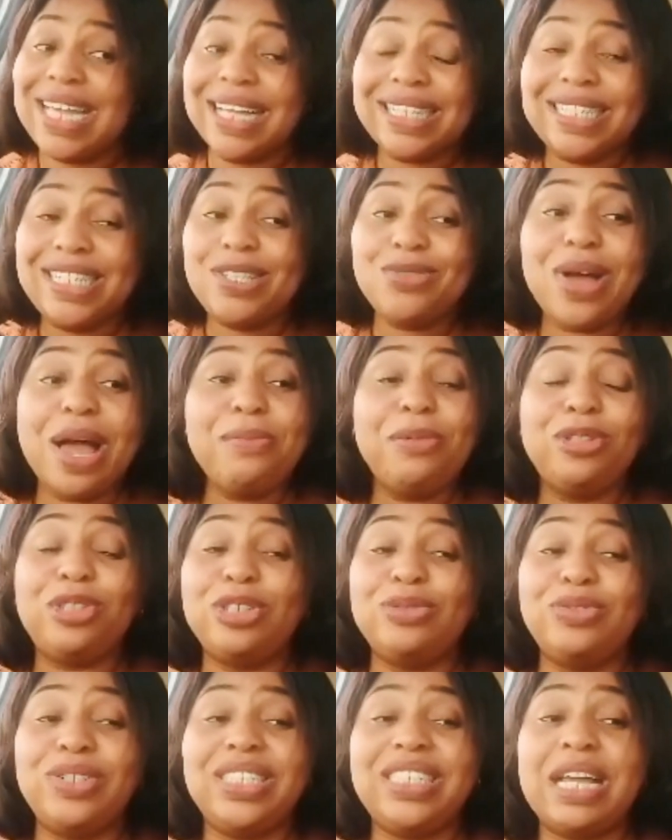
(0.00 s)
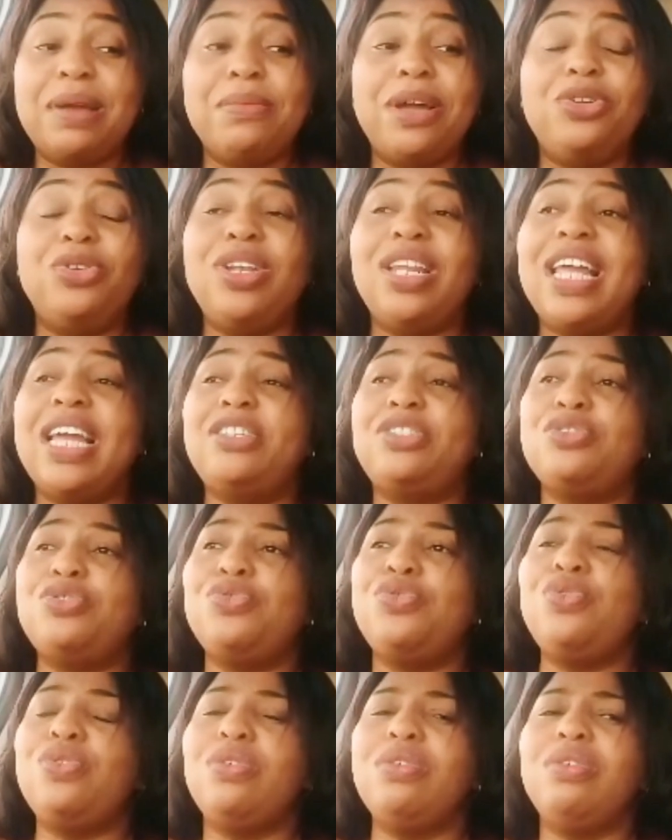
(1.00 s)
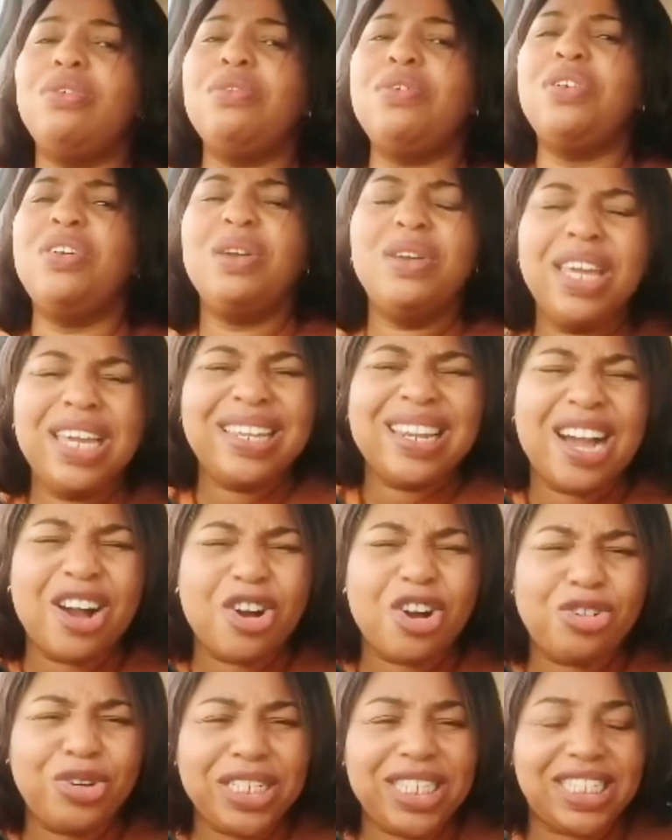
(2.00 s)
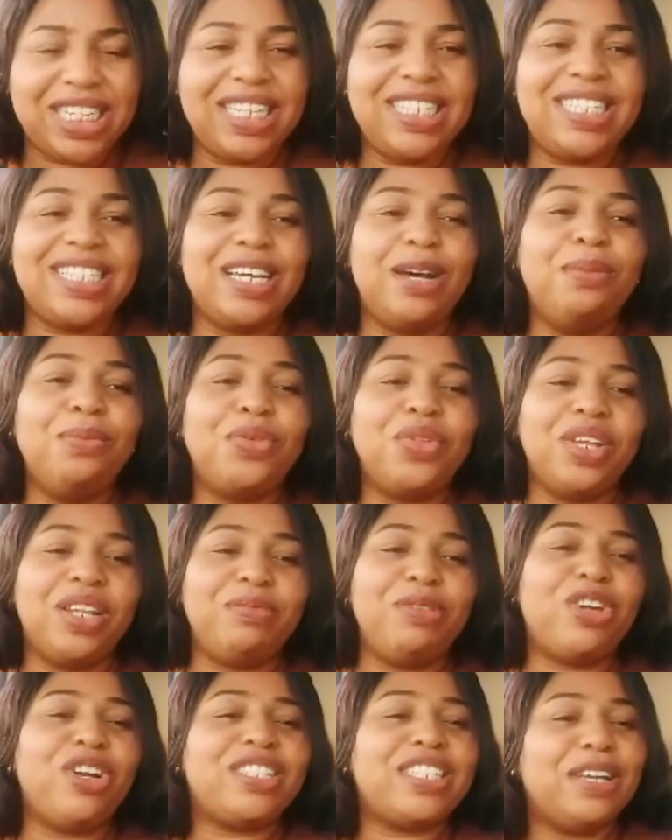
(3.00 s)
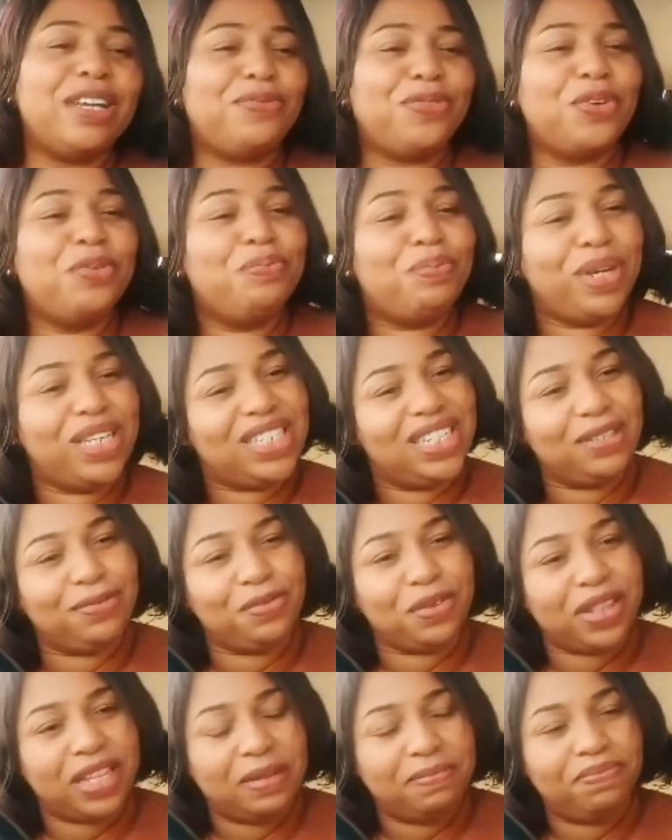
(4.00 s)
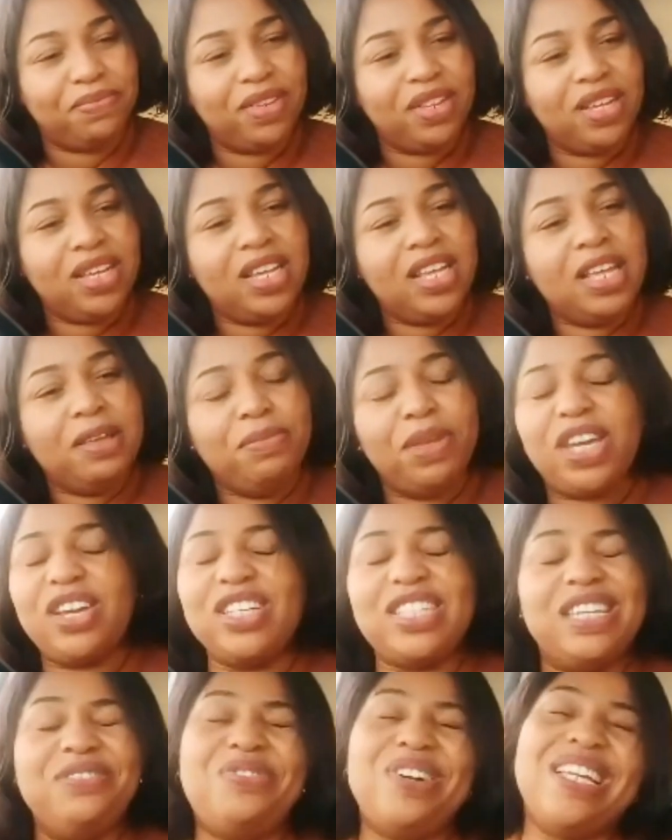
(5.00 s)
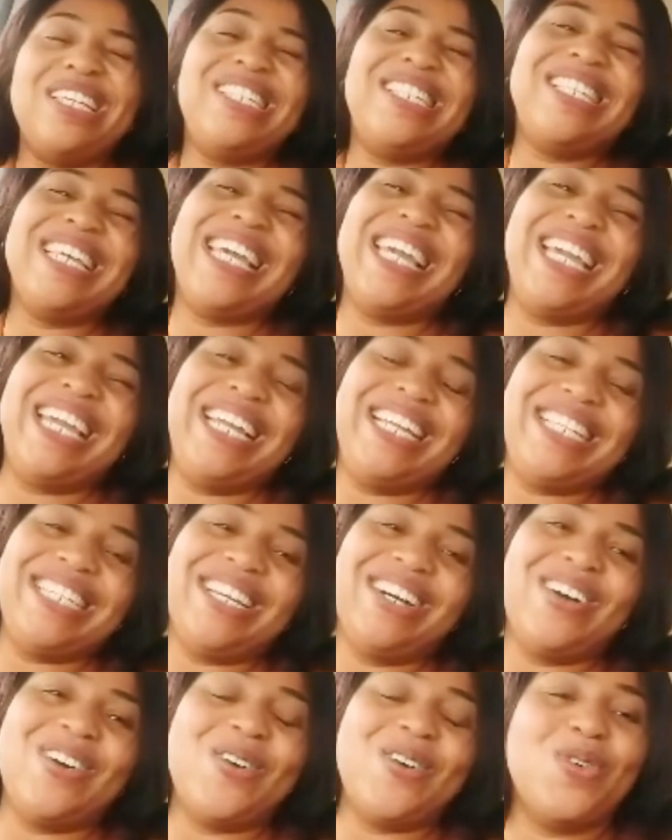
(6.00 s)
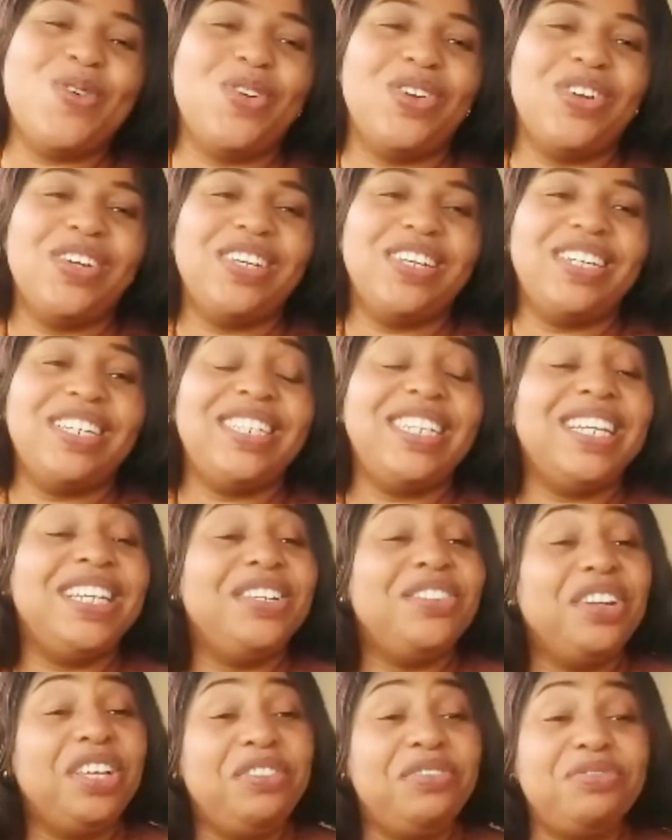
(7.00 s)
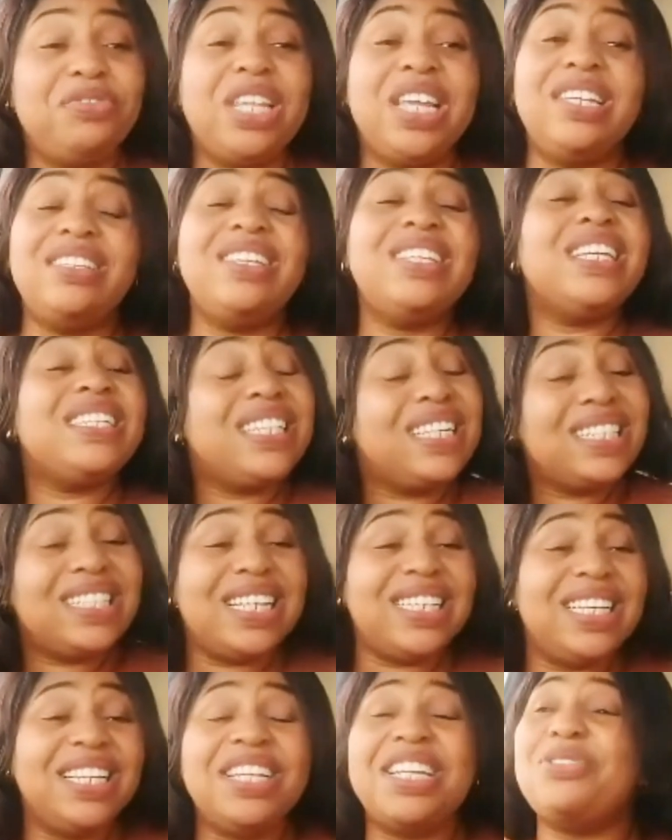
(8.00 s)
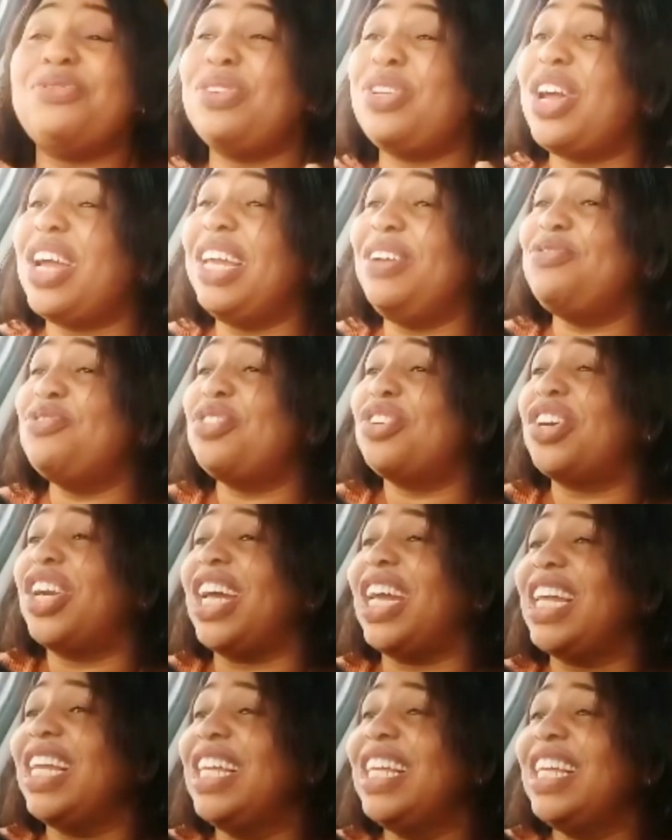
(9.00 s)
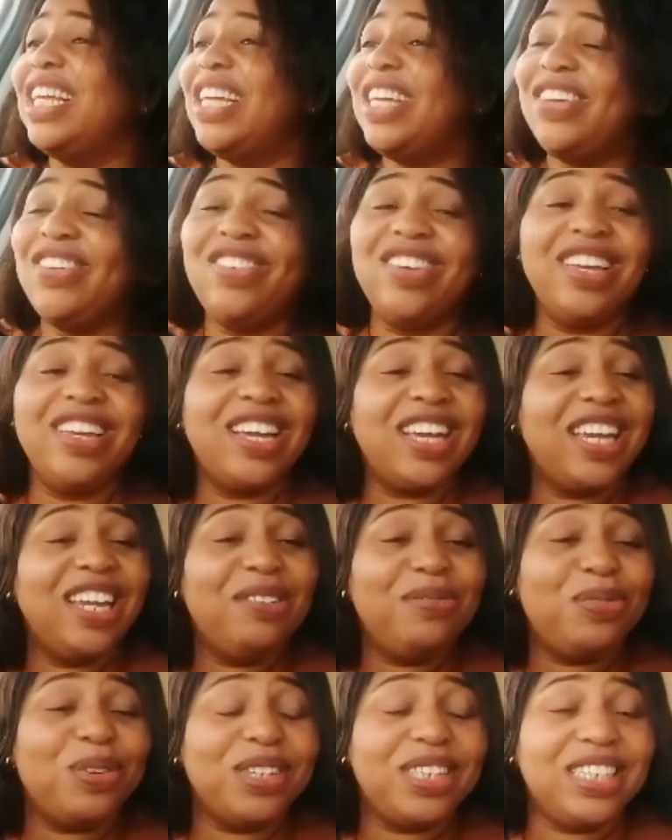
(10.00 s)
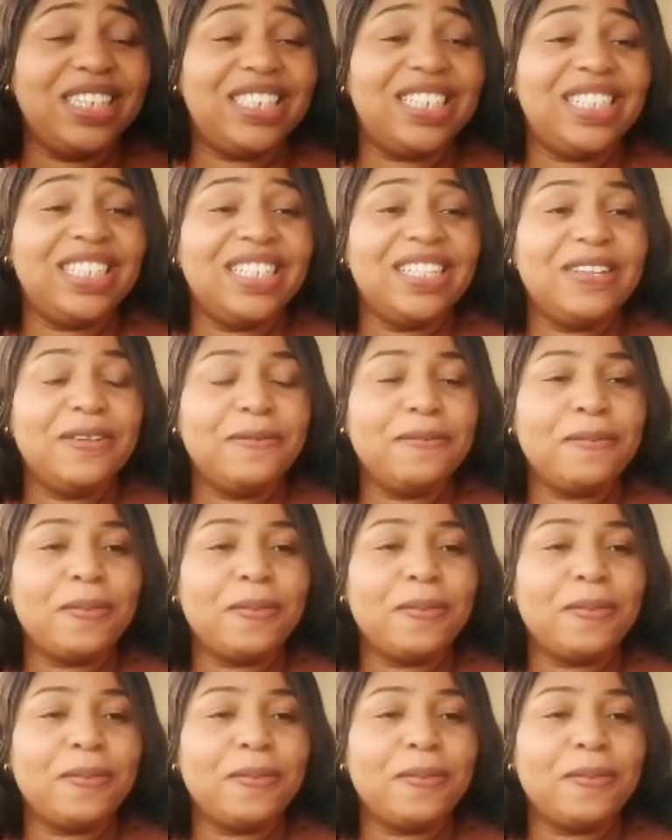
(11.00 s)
That is why most of the time I don't like to in a hurry say something, because I feel pitied for them. Because if I say it, they will not even cry. We are in for this.